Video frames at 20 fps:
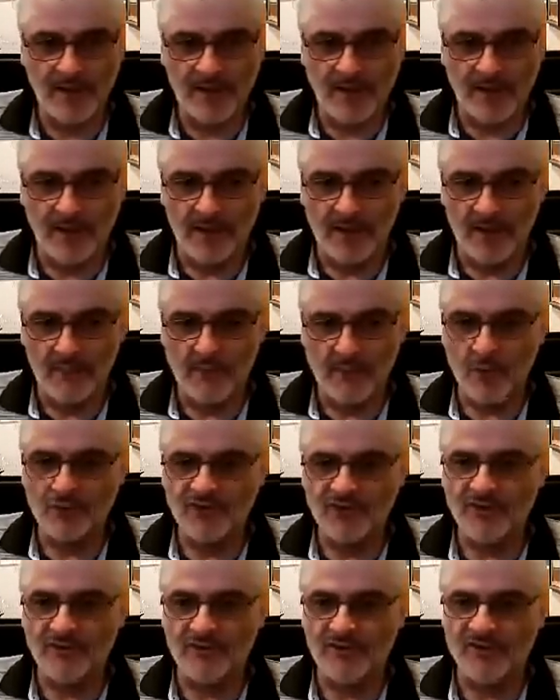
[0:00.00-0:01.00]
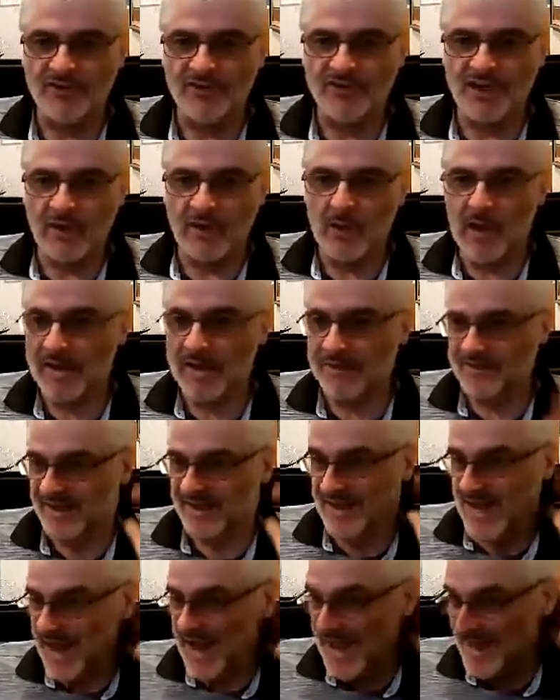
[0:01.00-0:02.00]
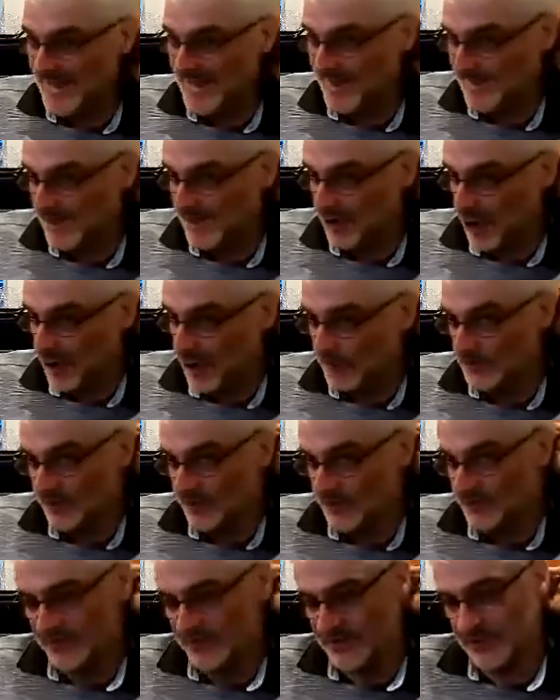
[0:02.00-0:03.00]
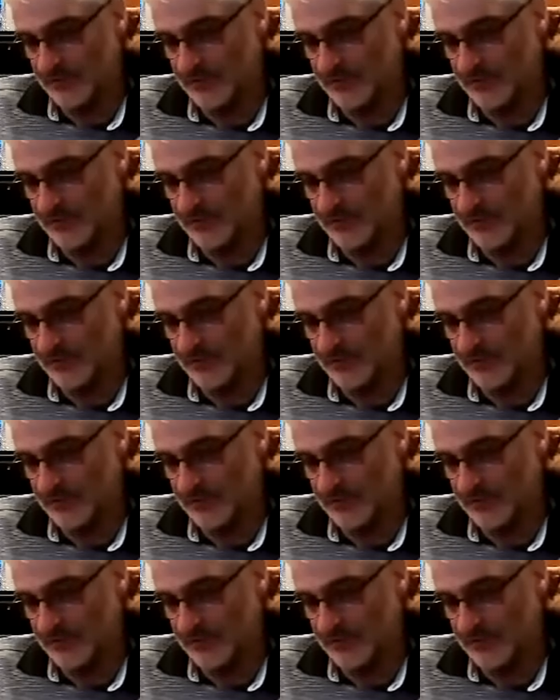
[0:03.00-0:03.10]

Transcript: Most of the decay in options,